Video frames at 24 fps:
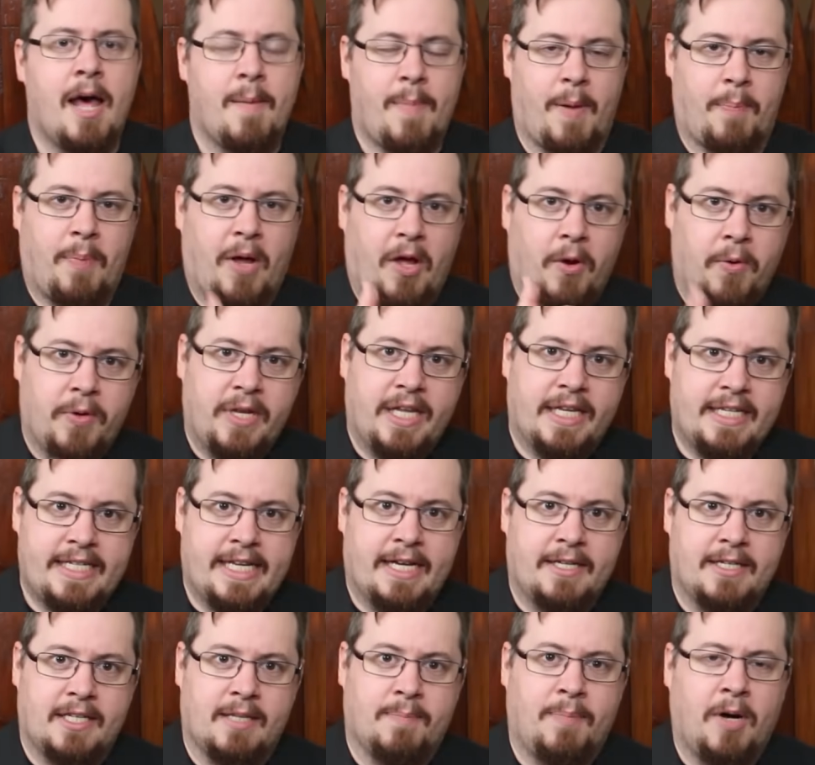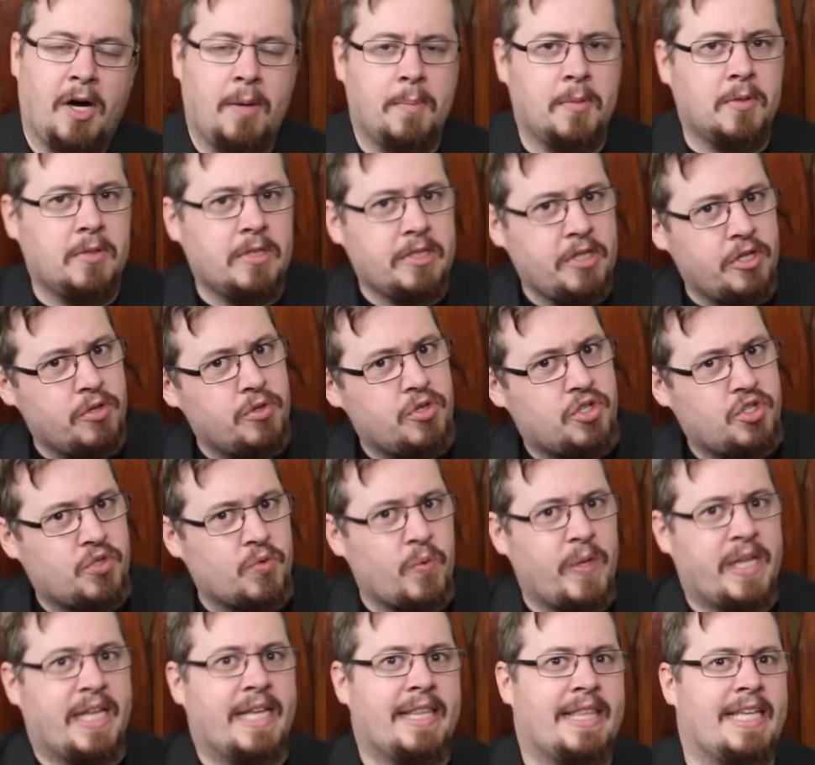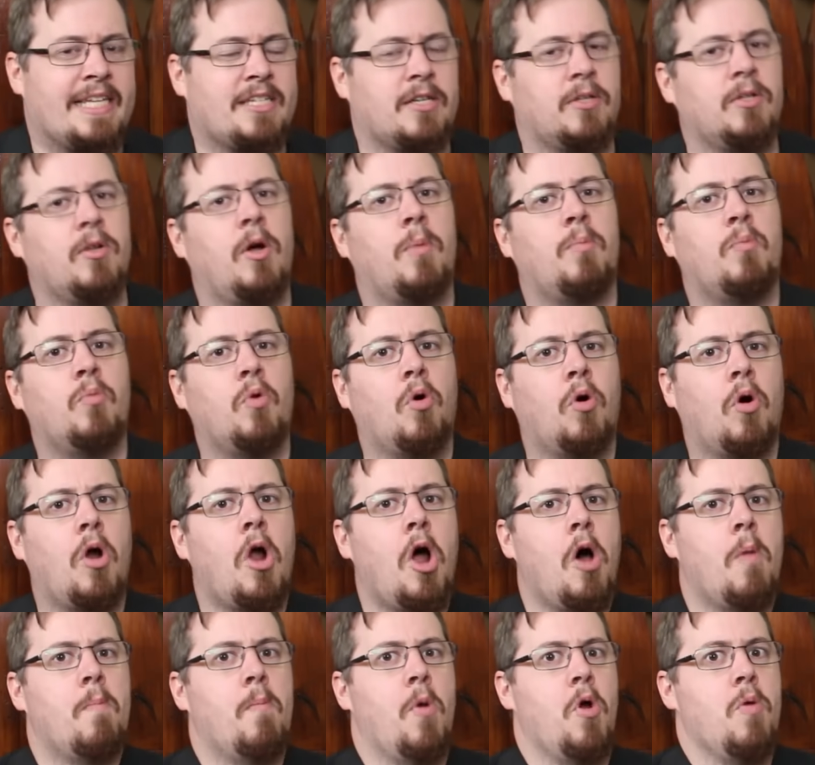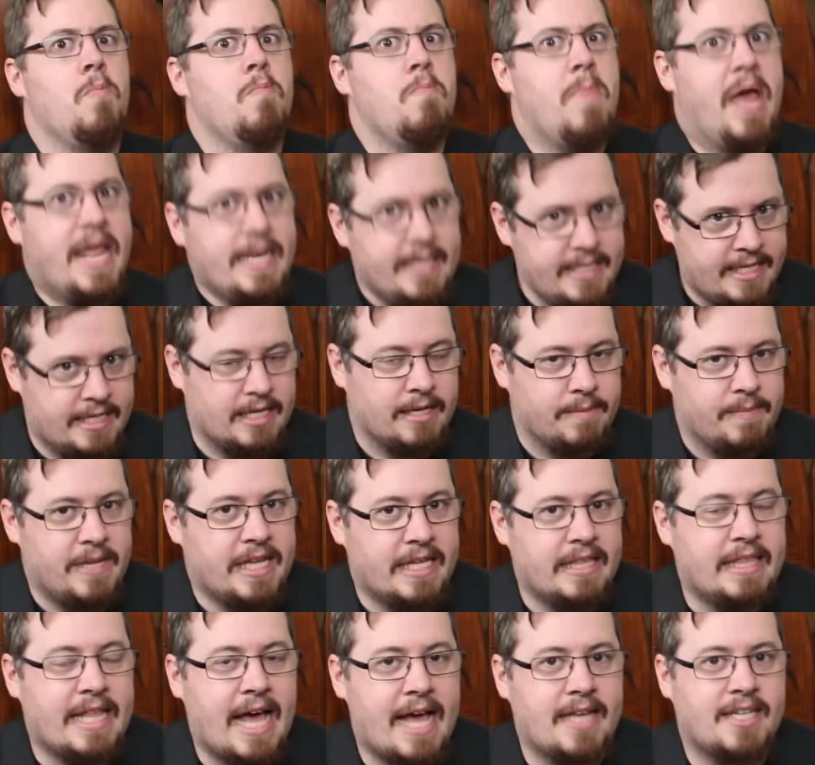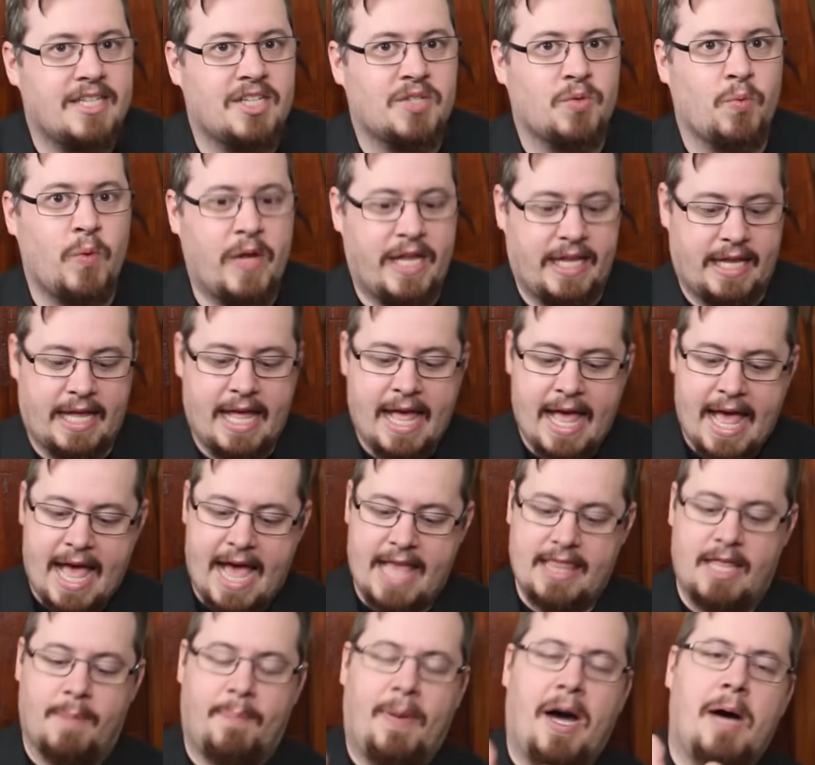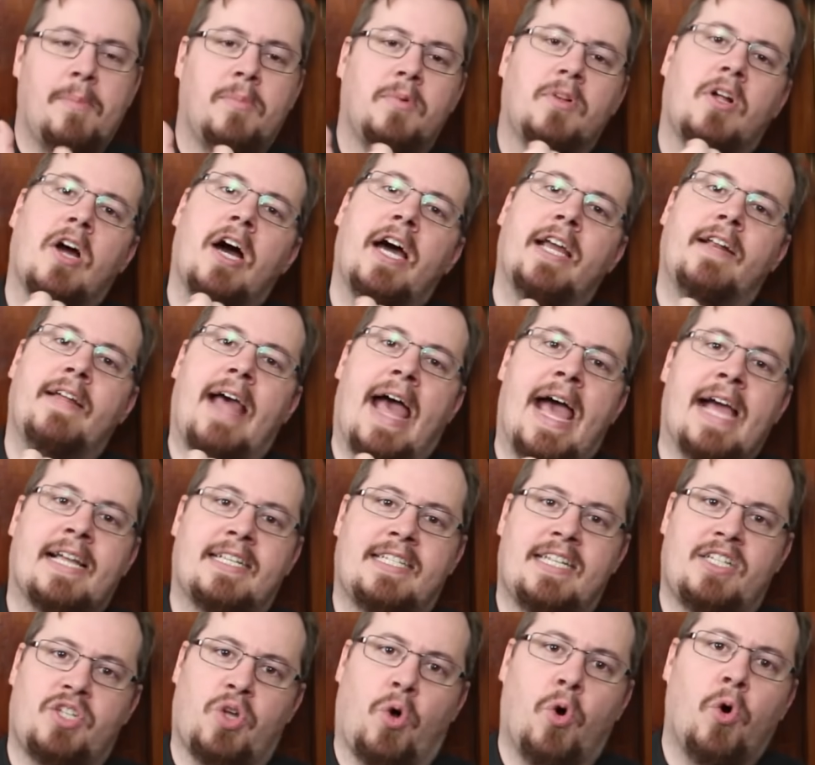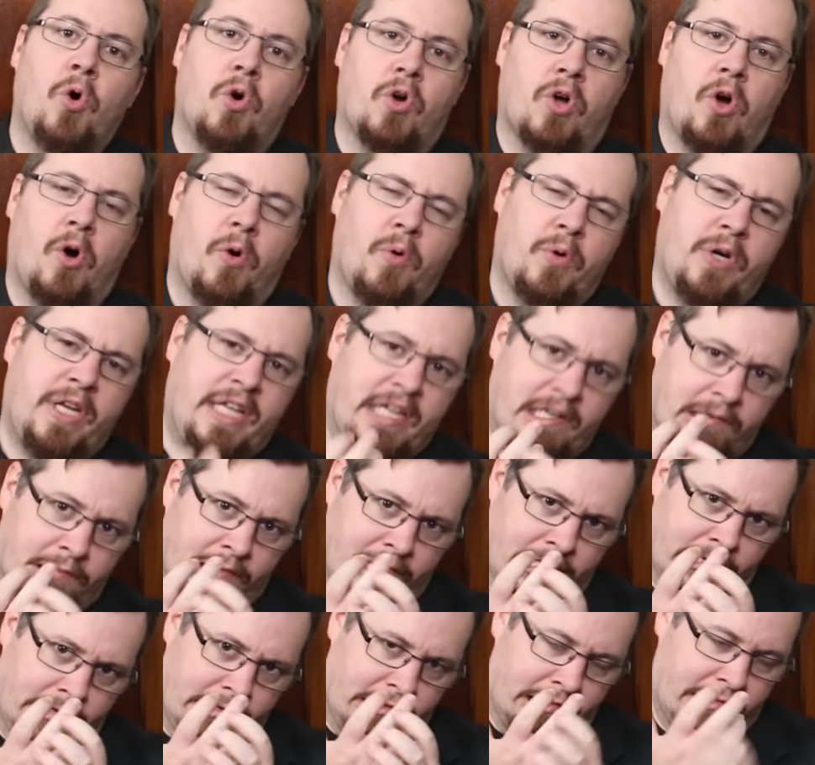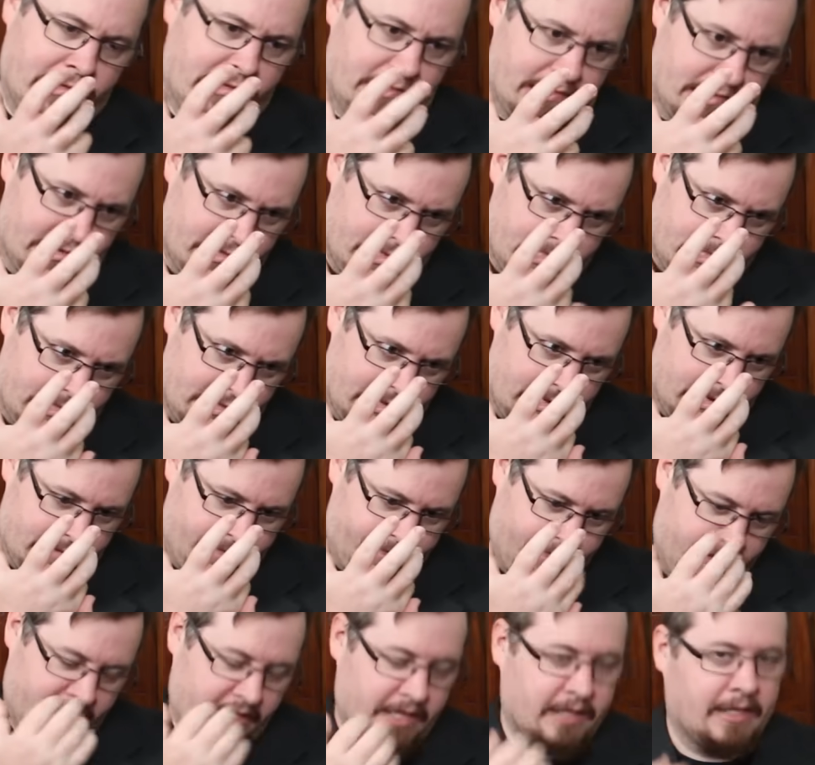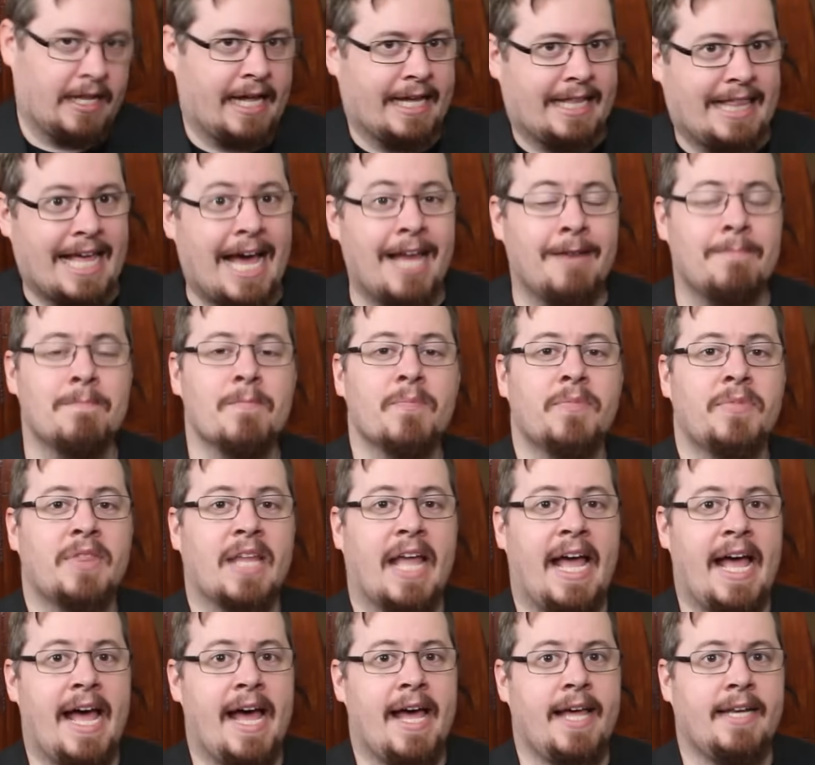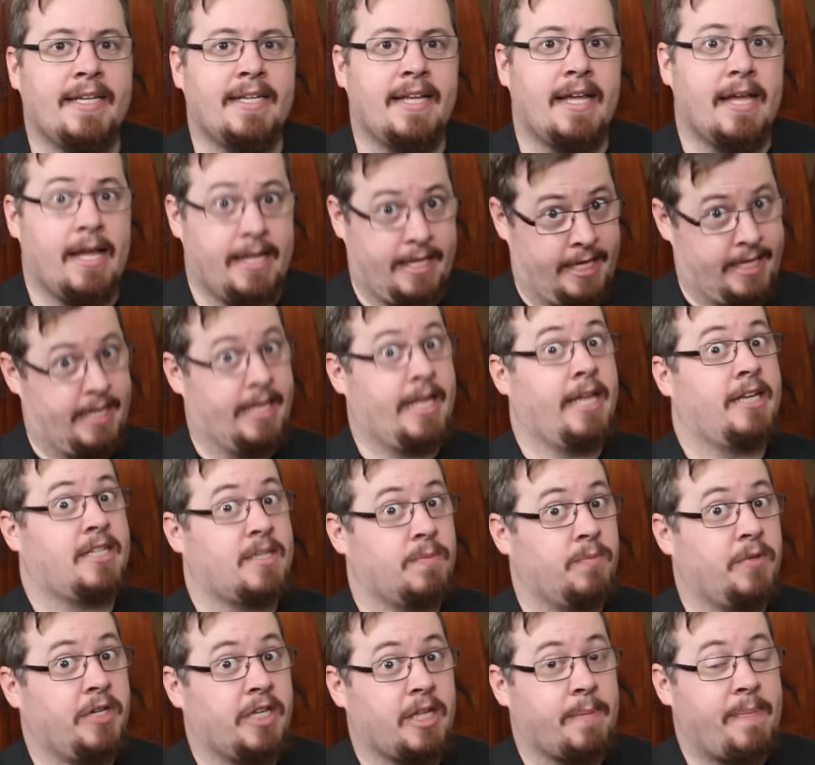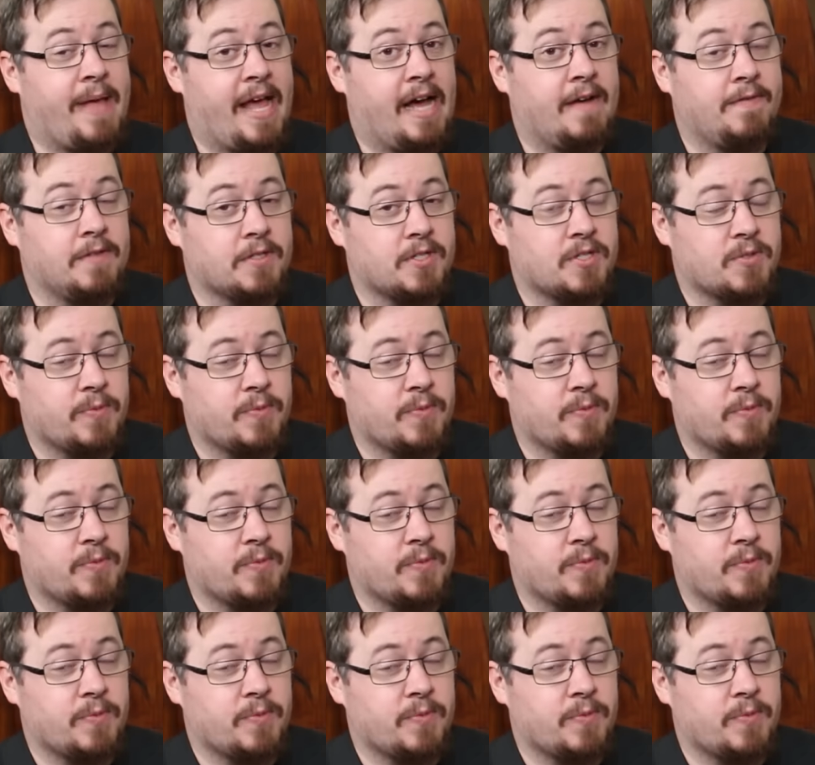But by holding it down to the pommel, you swing it, there's a lot more momentum in that swing, and the pommel kind of acts as a hook holding it right on your finger like that, and you can get some really powerful